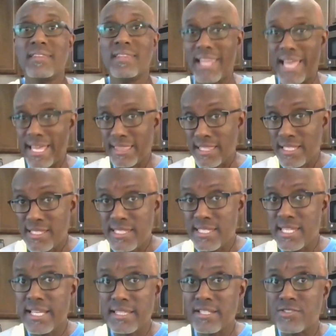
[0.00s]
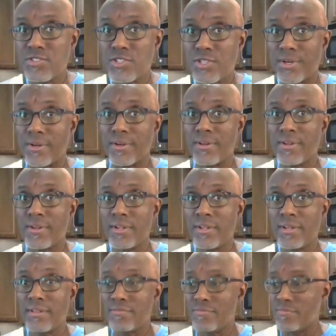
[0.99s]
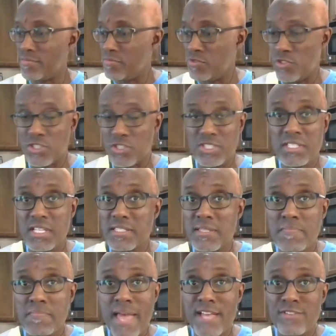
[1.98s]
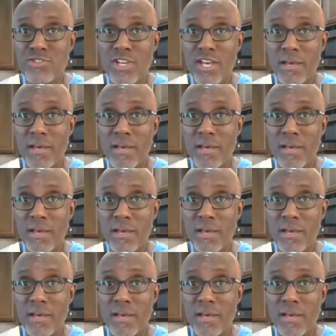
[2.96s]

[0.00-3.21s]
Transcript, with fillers: like the signature just doesn't match